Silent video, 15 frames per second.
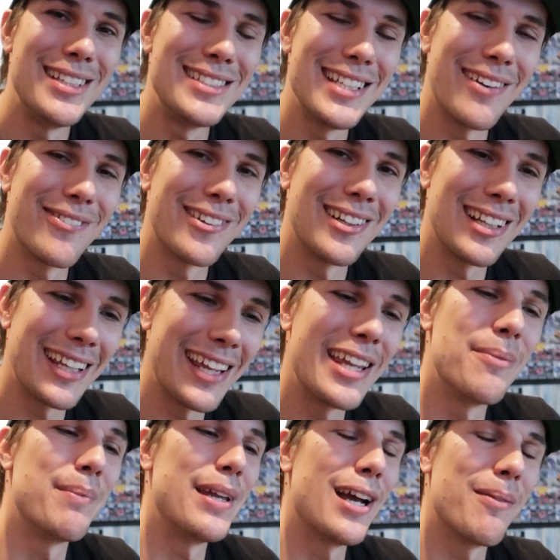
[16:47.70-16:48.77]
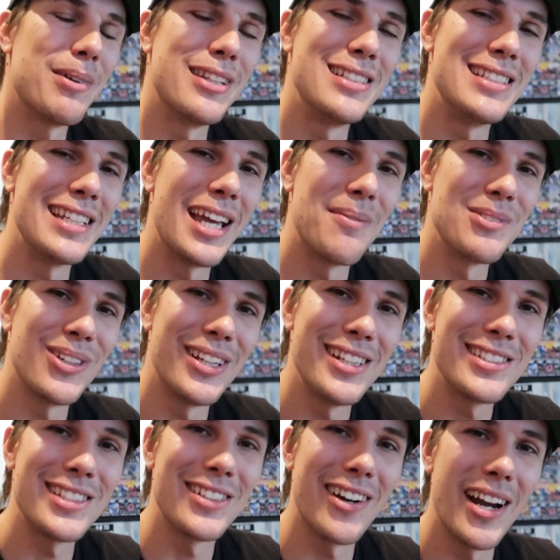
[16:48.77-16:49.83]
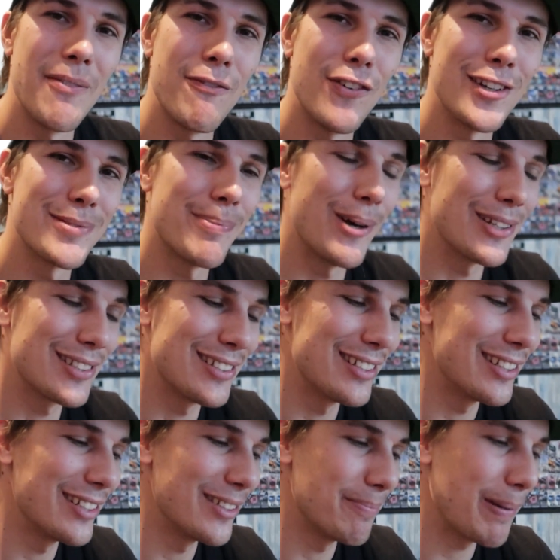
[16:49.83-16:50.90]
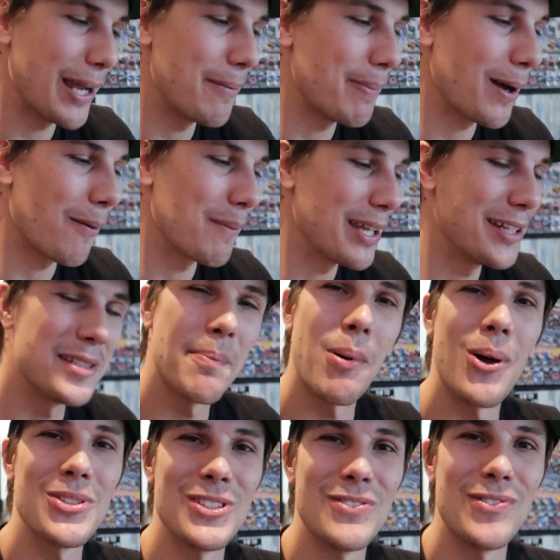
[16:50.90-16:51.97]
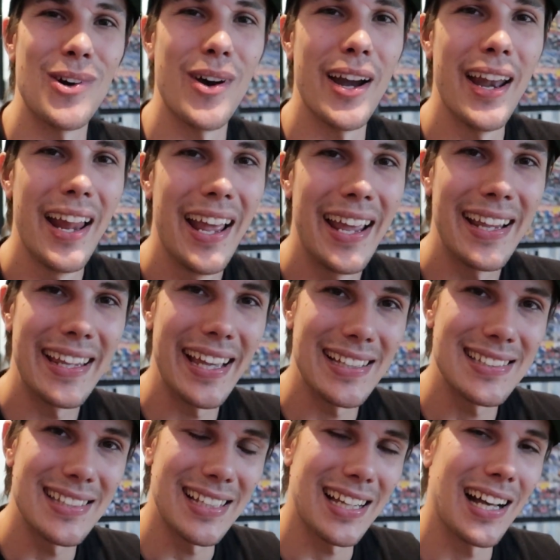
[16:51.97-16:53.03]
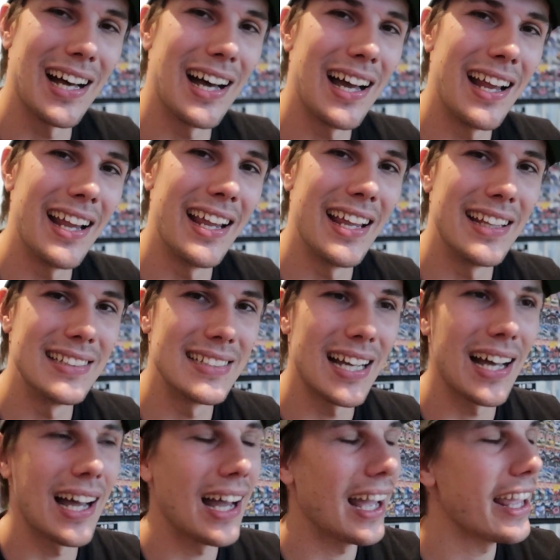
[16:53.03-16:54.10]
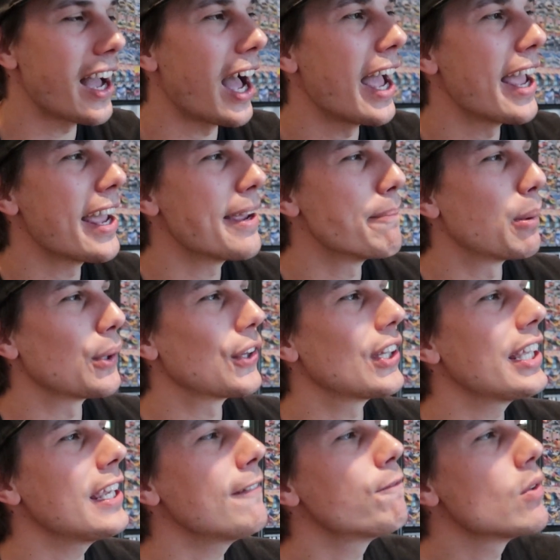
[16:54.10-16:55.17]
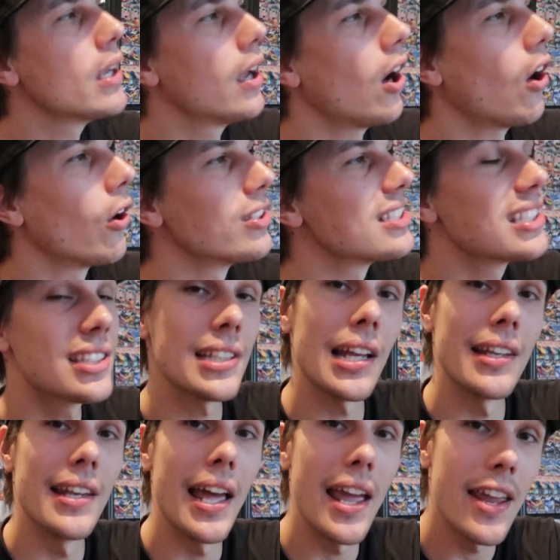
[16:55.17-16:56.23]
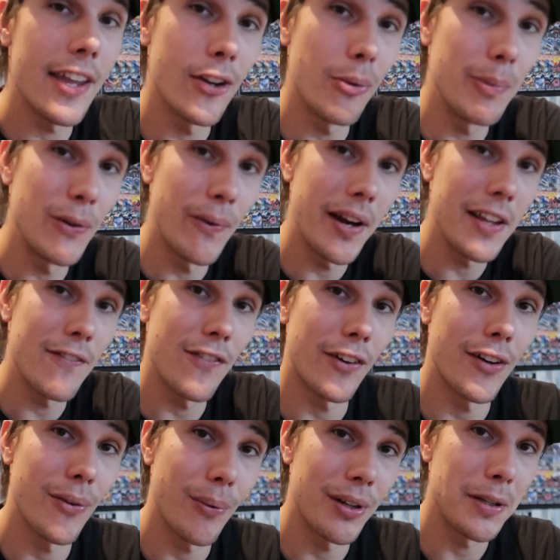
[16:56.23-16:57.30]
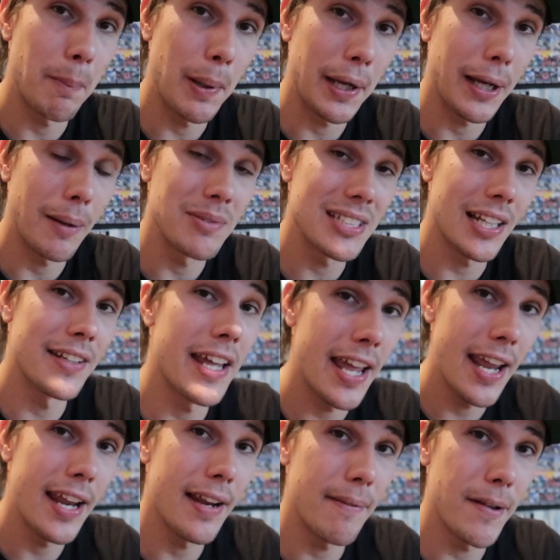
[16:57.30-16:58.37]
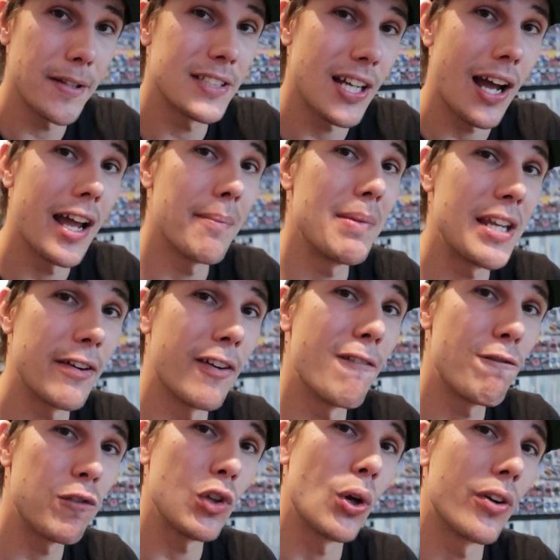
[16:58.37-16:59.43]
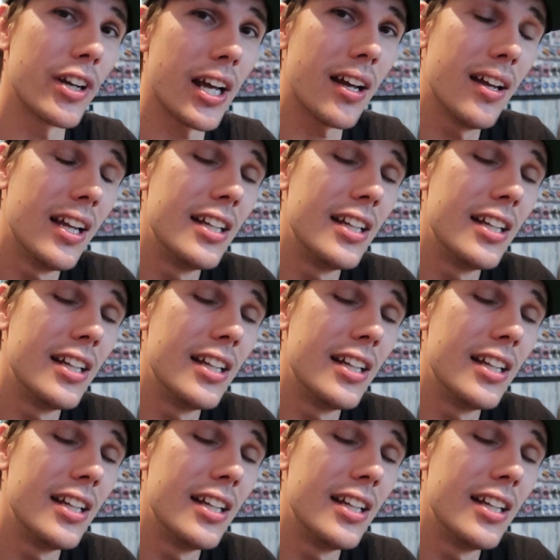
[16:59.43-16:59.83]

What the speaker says: definitely hit me up in the DMs on Instagram. First person to PayPal me a deposit for it gets the car, and I believe on Sunday it'll be ready for everyone to pick up. Sunday time here in Florida.